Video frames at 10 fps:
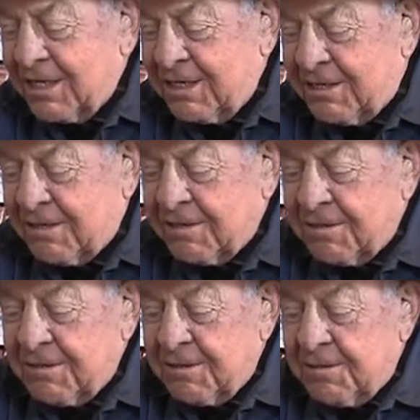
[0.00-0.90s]

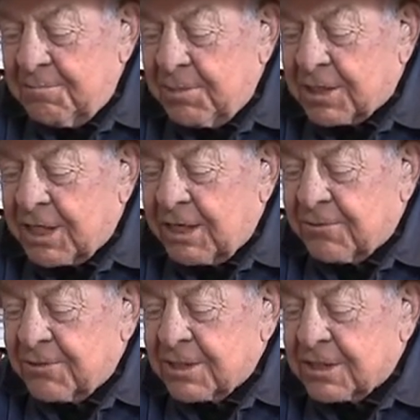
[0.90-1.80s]
But
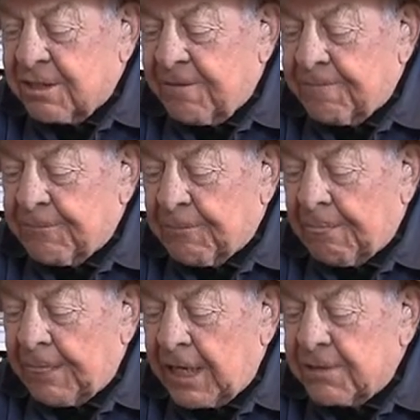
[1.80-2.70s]
that was
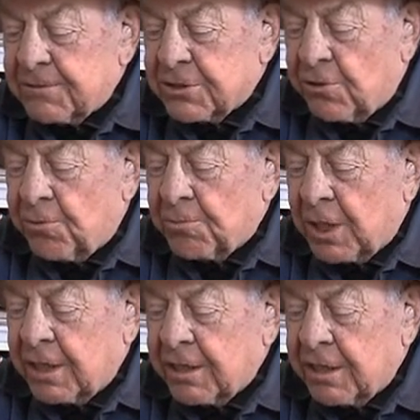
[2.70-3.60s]
home
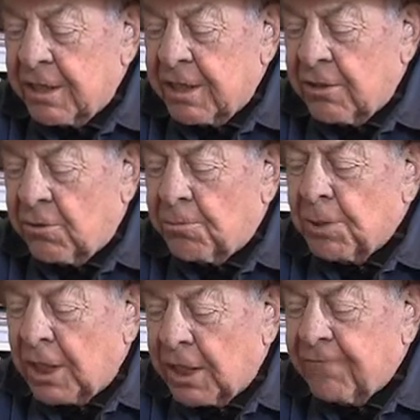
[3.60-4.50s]

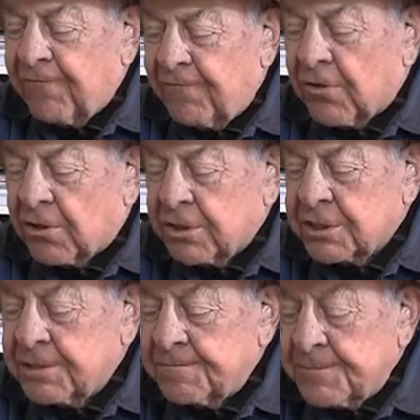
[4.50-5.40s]
life for
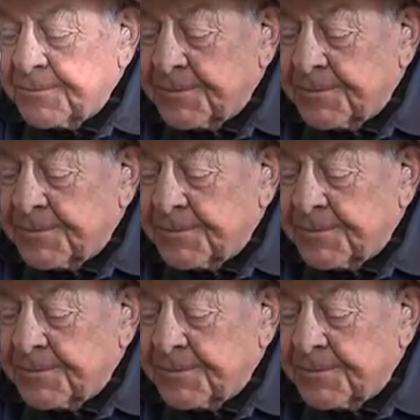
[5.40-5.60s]
us.